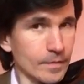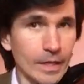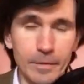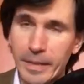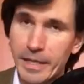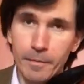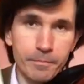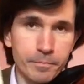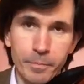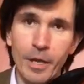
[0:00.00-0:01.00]
and make a
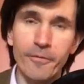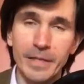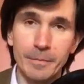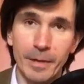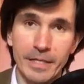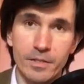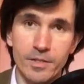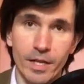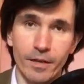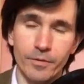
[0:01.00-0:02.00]
perfectly pleasant
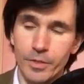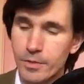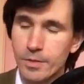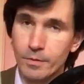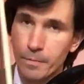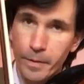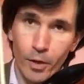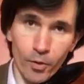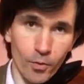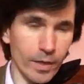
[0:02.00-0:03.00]
sound using the
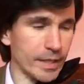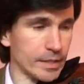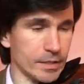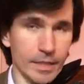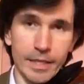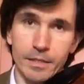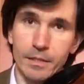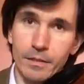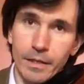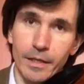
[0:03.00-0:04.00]
bow and
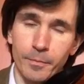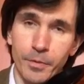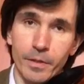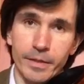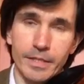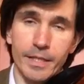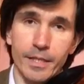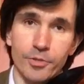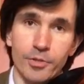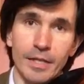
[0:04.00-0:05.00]
a pure
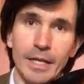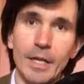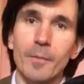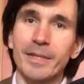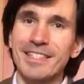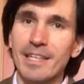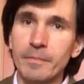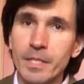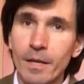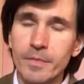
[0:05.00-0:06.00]
intonation. But
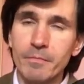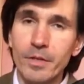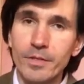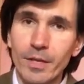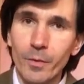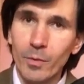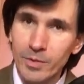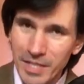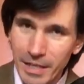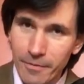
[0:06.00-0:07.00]
sometimes in music we
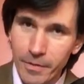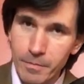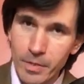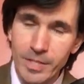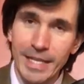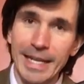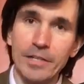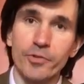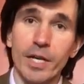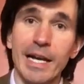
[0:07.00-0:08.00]
want to give the music an
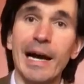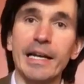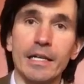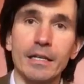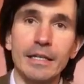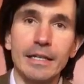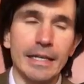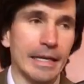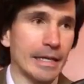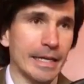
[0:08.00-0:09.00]
extra colour,
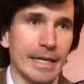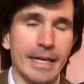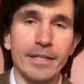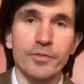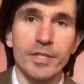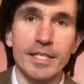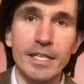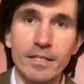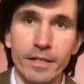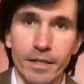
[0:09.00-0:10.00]
an extra
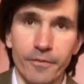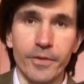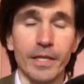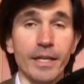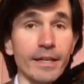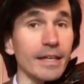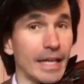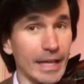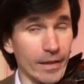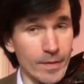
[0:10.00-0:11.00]
seasoning if you like,
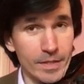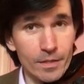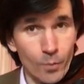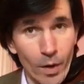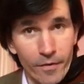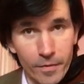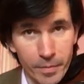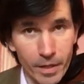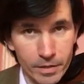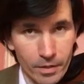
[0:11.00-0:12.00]
and this is where
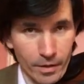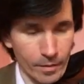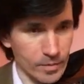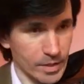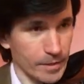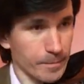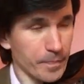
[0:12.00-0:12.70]
vibrato comes in.